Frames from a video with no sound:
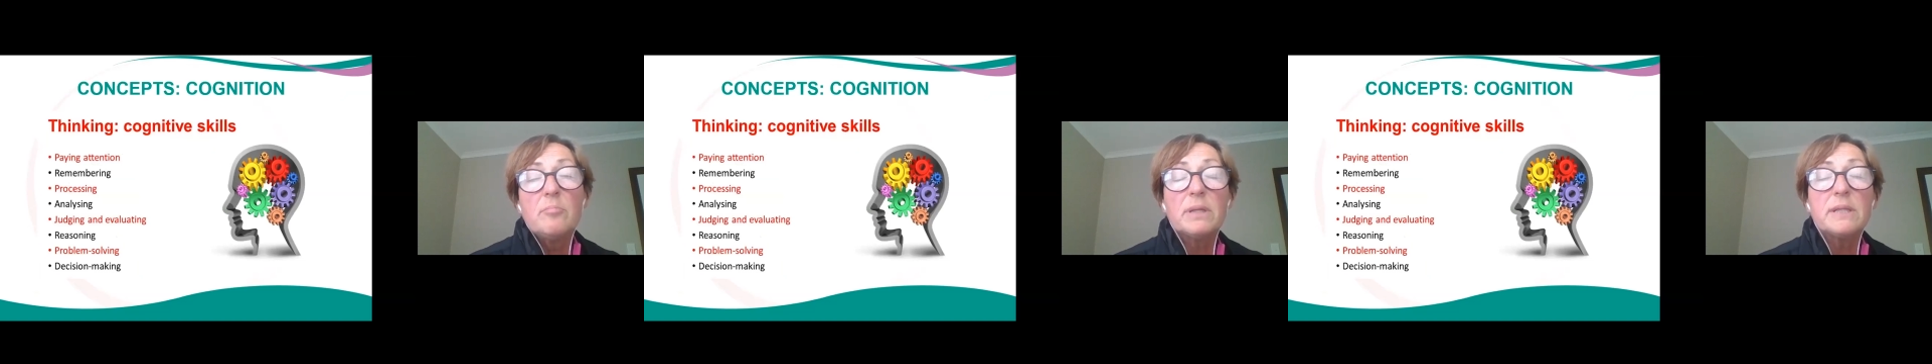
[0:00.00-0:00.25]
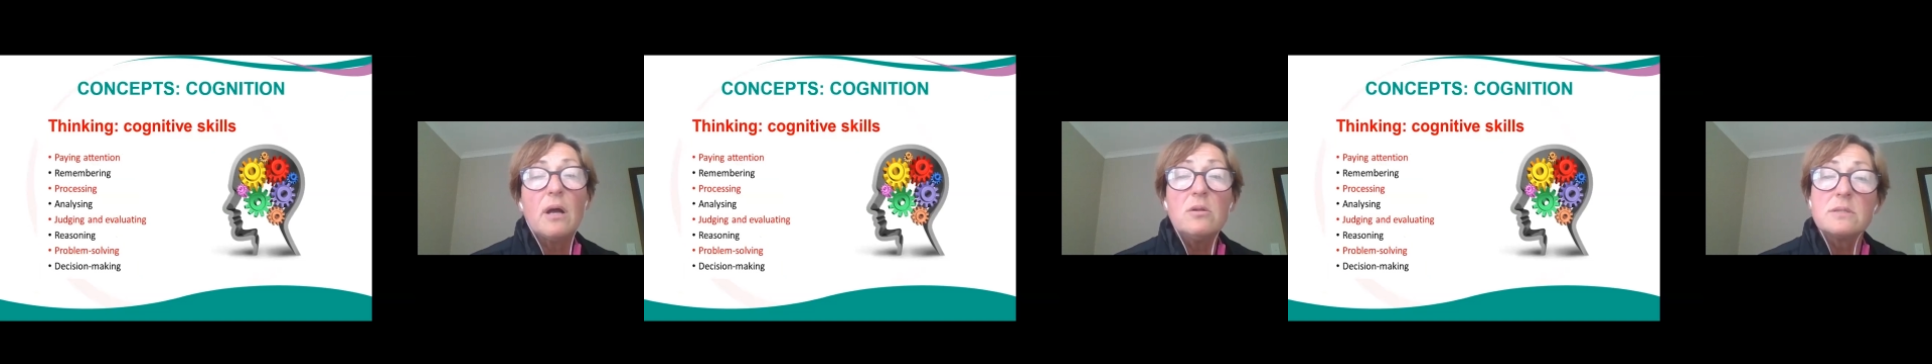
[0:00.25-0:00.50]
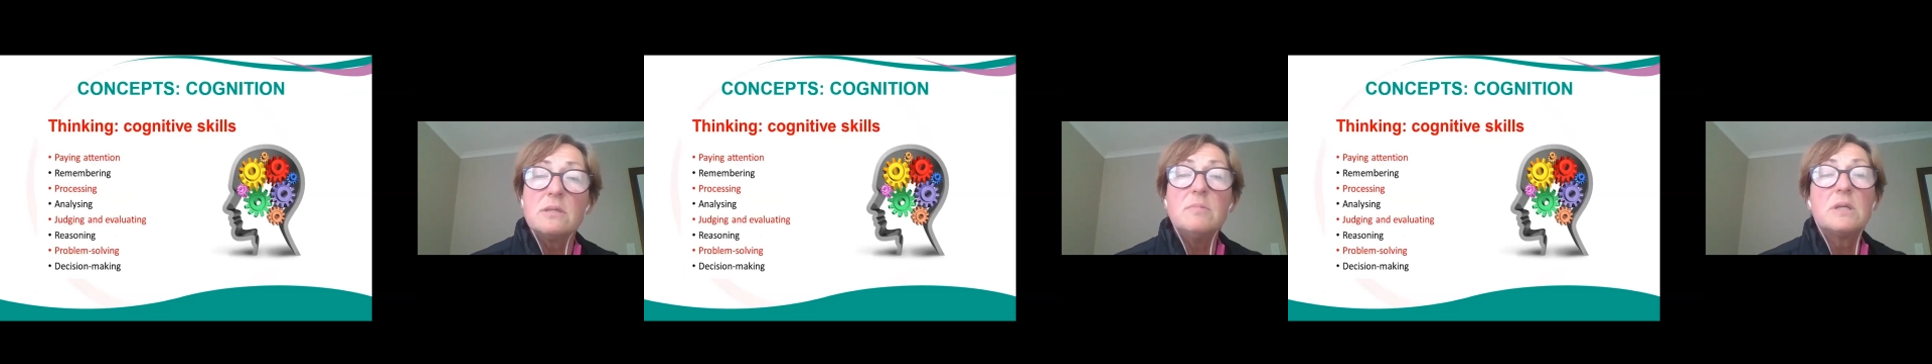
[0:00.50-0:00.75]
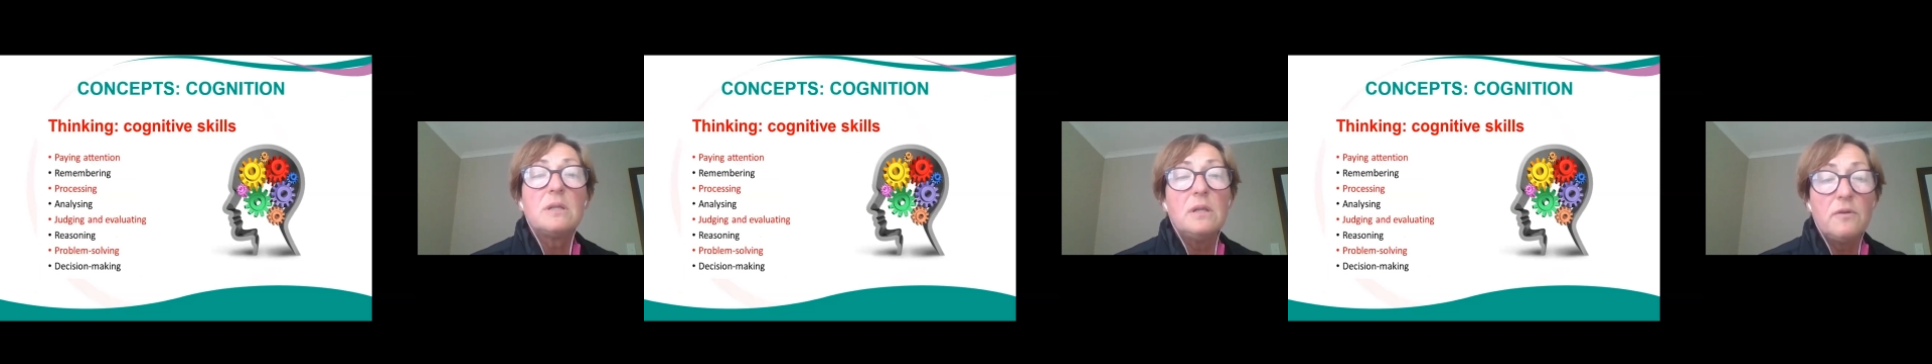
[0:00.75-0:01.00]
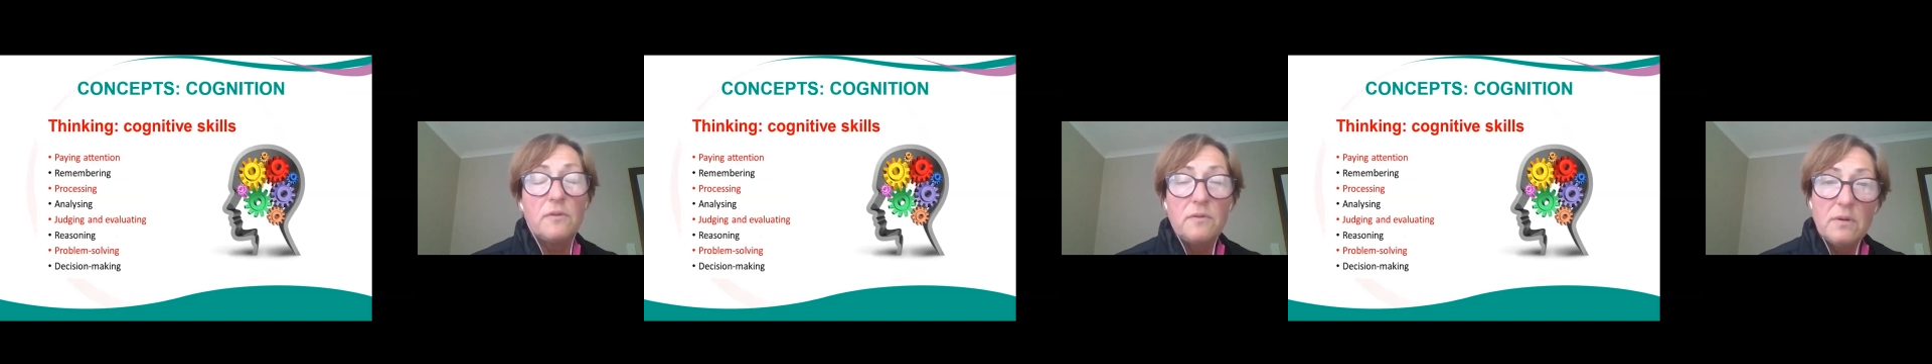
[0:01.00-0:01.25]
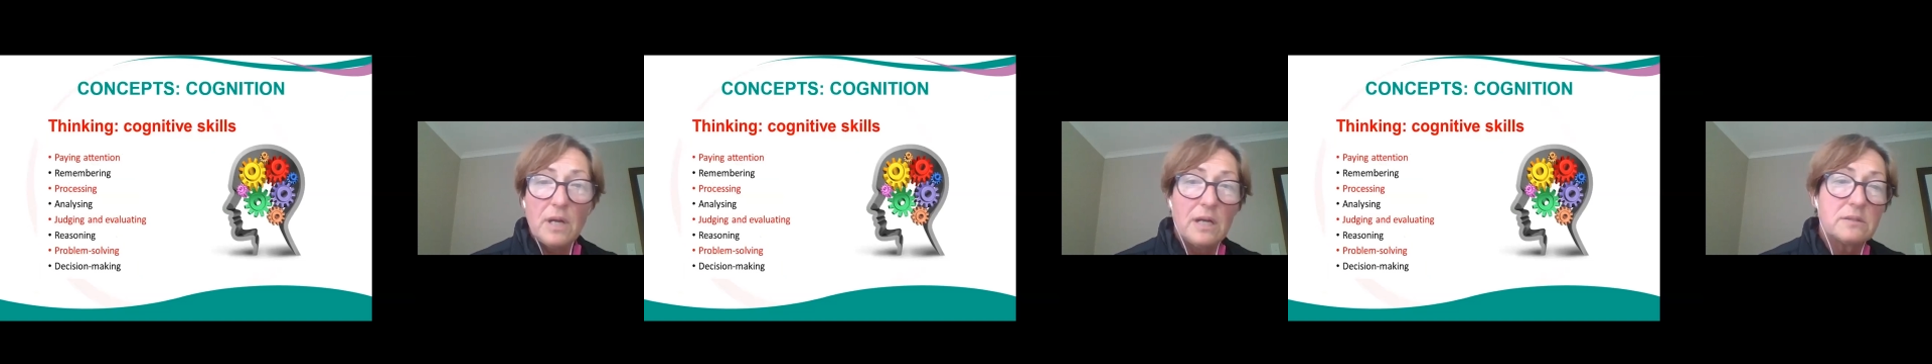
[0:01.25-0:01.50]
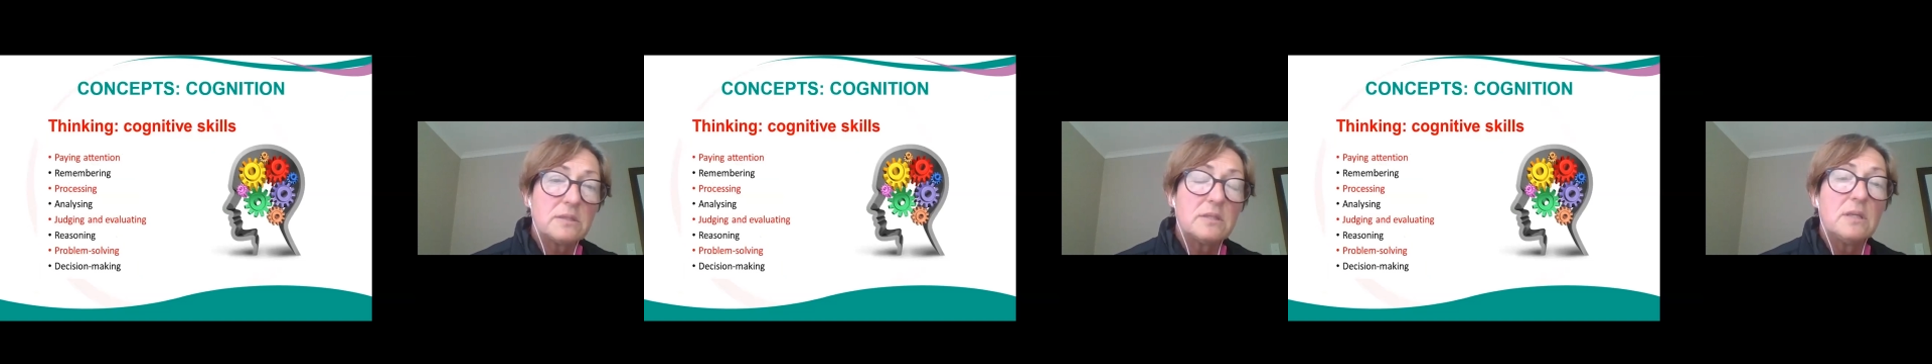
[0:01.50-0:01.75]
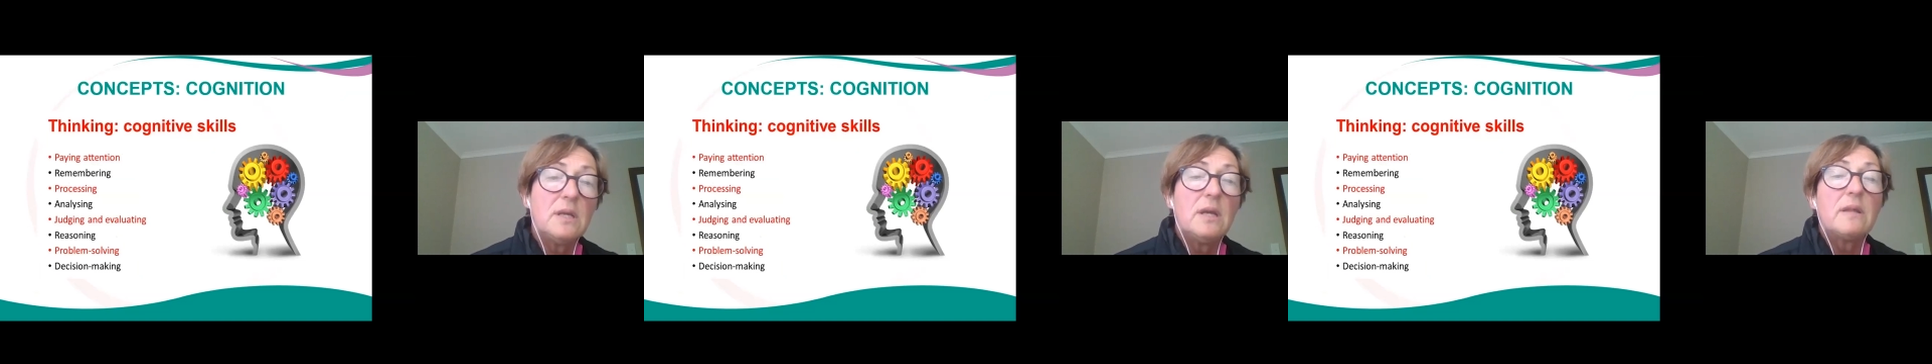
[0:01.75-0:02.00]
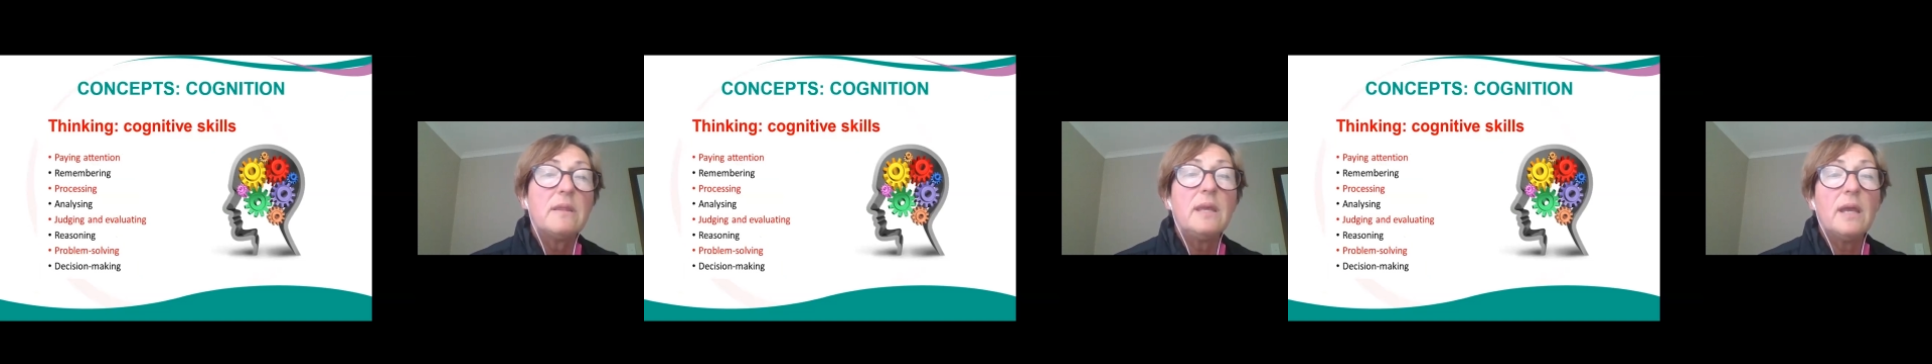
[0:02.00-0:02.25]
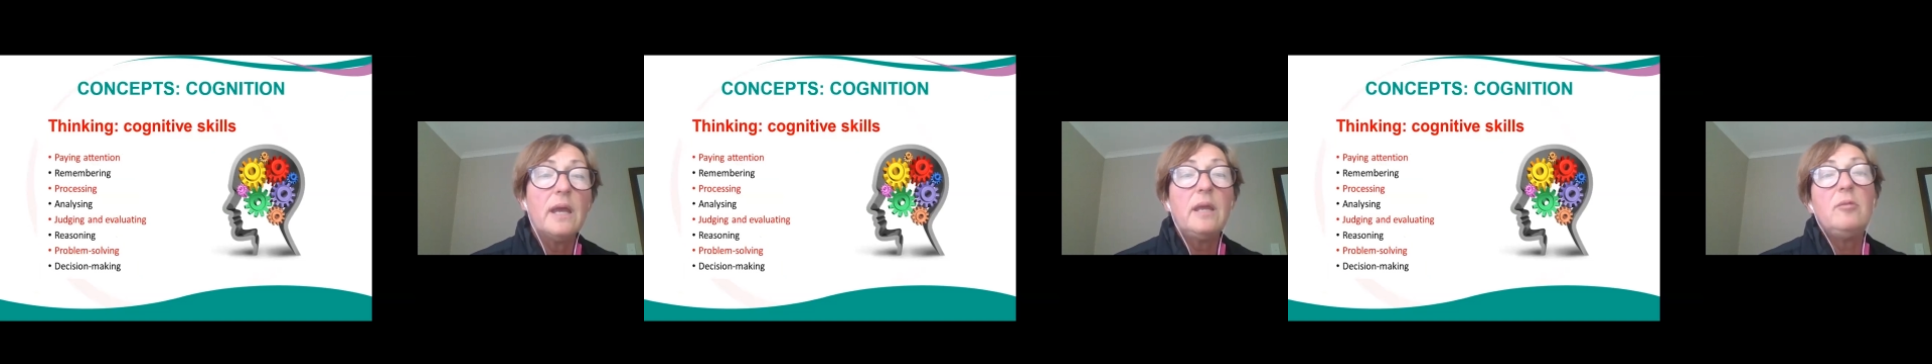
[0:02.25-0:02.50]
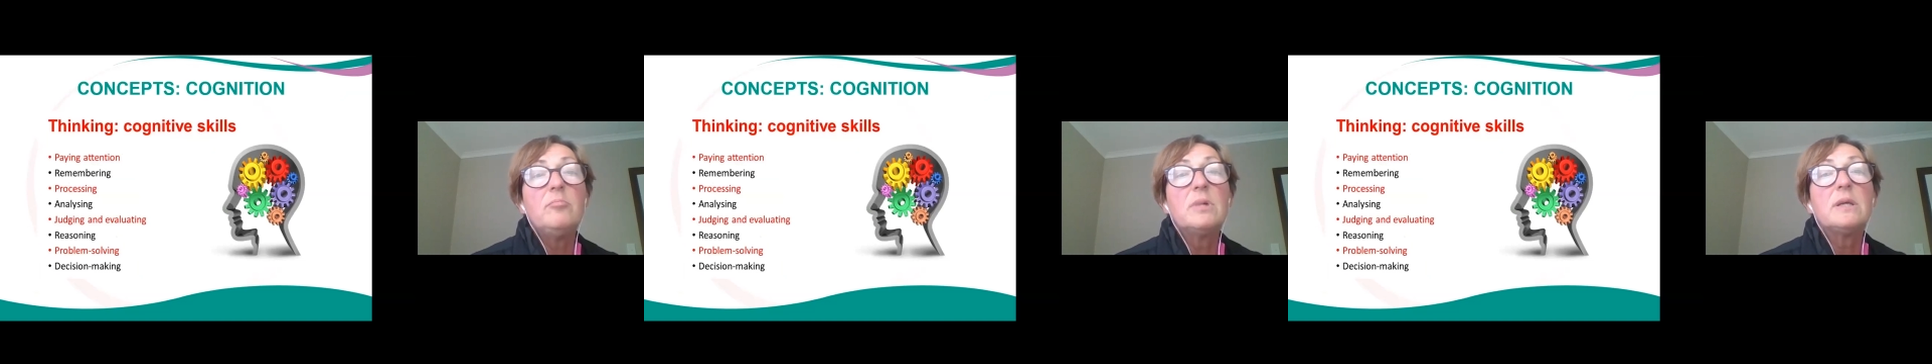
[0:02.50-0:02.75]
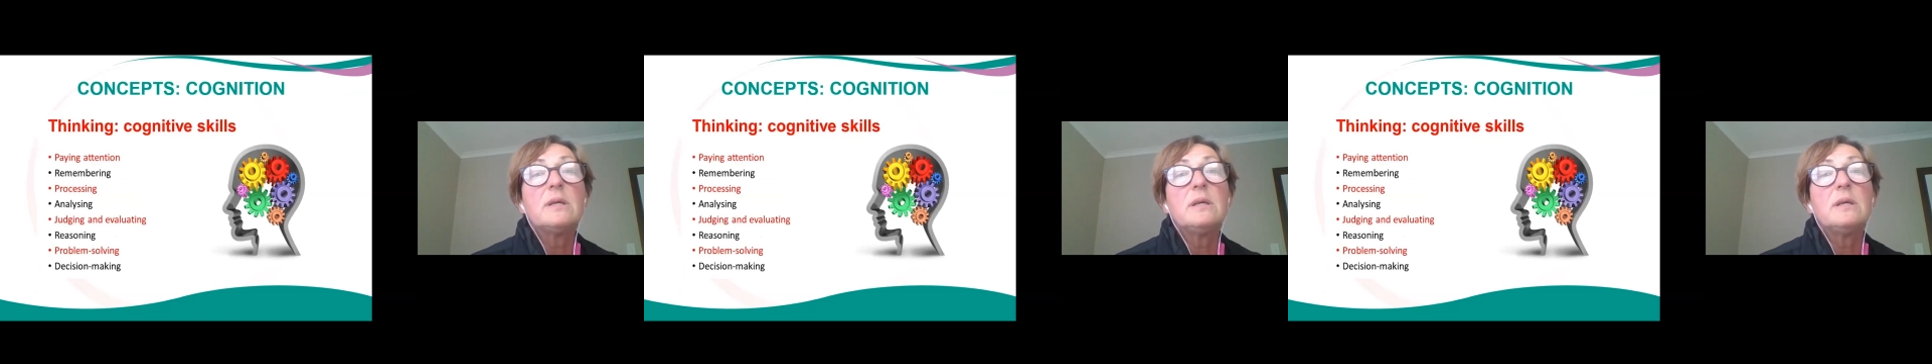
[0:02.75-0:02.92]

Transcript: But ultimately throughout, the aim